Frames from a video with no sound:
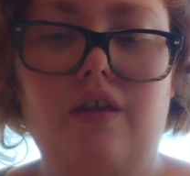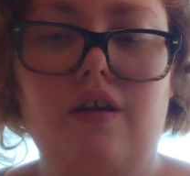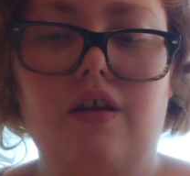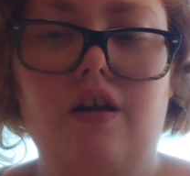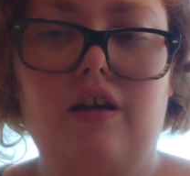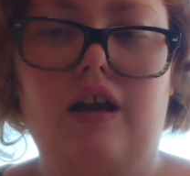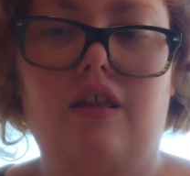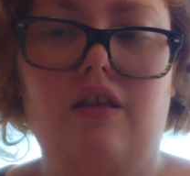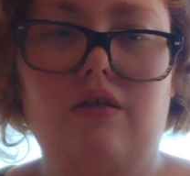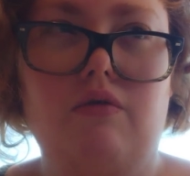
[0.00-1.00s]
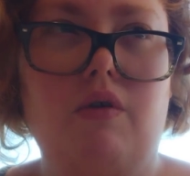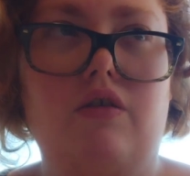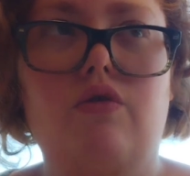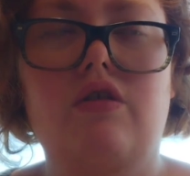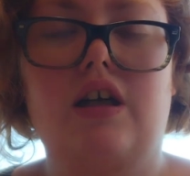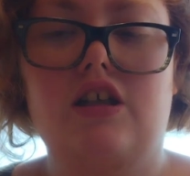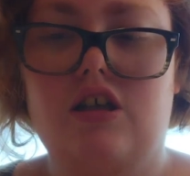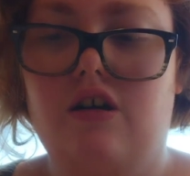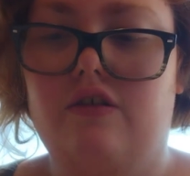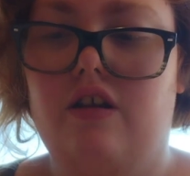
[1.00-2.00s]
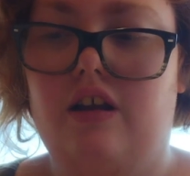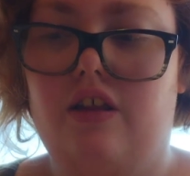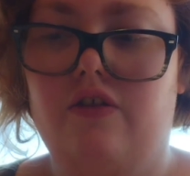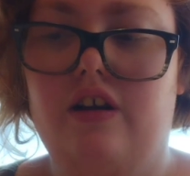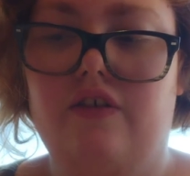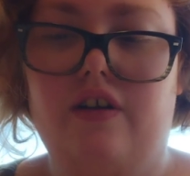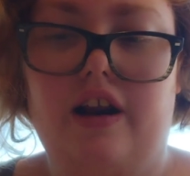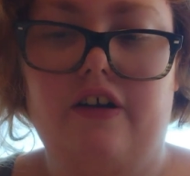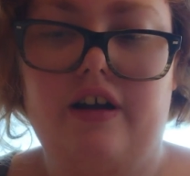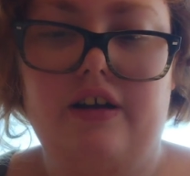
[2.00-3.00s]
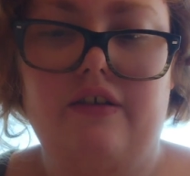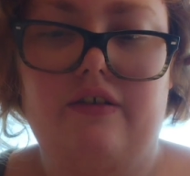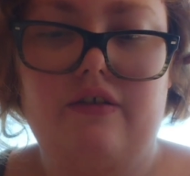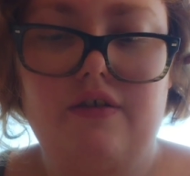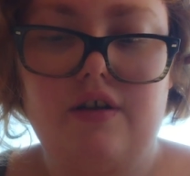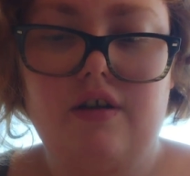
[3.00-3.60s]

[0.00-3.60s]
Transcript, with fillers: well, DoorDash calls it like three different areas